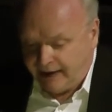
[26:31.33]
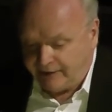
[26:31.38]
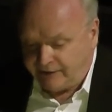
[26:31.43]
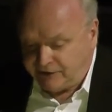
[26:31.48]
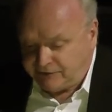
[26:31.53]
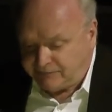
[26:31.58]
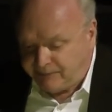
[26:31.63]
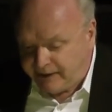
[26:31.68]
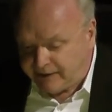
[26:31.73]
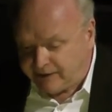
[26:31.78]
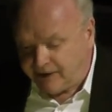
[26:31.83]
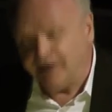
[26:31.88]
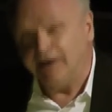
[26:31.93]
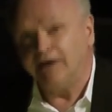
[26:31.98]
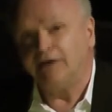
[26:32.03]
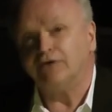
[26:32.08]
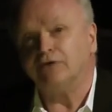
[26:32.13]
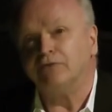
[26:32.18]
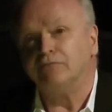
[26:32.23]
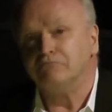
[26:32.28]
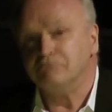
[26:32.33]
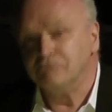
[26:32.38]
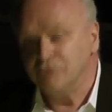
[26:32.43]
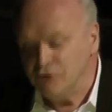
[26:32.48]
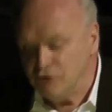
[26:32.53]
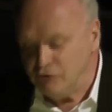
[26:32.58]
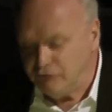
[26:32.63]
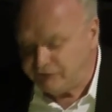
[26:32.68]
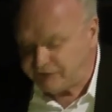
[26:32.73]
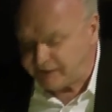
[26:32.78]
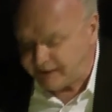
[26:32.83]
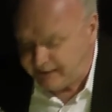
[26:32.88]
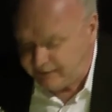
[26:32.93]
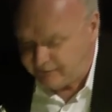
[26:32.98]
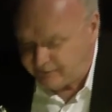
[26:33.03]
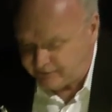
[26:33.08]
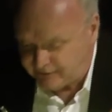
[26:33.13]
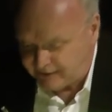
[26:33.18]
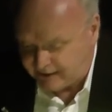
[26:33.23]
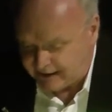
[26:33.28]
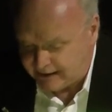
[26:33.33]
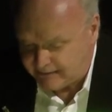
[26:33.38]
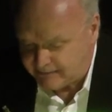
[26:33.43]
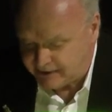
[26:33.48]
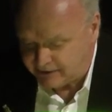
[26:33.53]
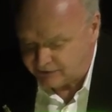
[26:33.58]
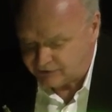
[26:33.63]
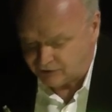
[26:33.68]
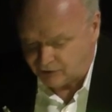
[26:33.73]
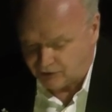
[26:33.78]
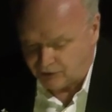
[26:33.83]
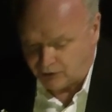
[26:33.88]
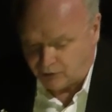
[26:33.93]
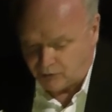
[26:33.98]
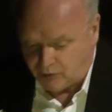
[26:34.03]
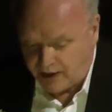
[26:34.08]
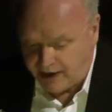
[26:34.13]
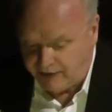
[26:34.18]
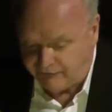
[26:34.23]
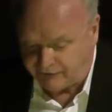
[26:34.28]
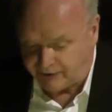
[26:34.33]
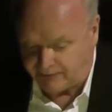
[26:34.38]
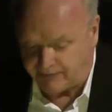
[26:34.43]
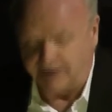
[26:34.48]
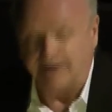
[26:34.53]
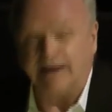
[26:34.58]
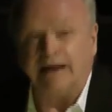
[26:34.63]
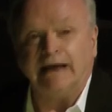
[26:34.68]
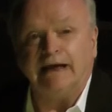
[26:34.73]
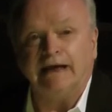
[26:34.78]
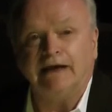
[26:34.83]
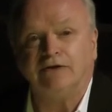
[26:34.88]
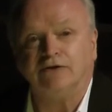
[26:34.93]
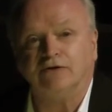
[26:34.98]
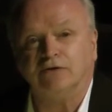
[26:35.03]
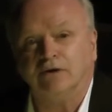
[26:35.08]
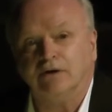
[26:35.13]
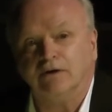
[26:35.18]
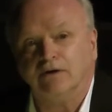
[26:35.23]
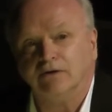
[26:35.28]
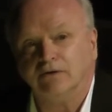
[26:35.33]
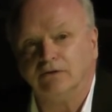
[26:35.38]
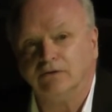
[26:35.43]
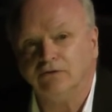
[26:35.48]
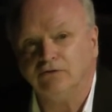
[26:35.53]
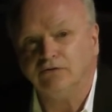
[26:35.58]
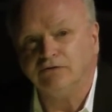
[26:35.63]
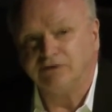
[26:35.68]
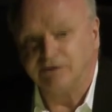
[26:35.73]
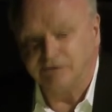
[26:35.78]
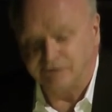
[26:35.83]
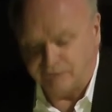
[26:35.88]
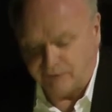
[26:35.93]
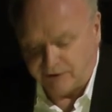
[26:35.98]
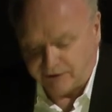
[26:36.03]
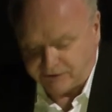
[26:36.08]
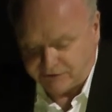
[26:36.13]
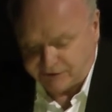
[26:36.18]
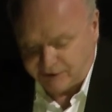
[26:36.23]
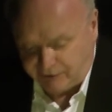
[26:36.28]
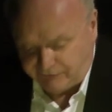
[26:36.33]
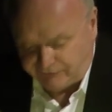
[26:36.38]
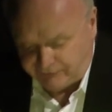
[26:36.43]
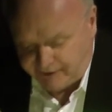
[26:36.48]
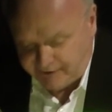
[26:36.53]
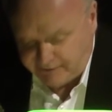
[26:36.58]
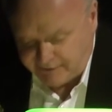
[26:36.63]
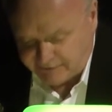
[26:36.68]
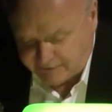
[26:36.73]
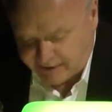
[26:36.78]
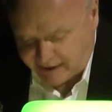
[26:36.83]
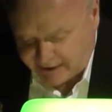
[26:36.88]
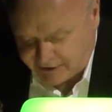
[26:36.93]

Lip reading: and the spectator either moves into the image or away from it, either loses oneself in the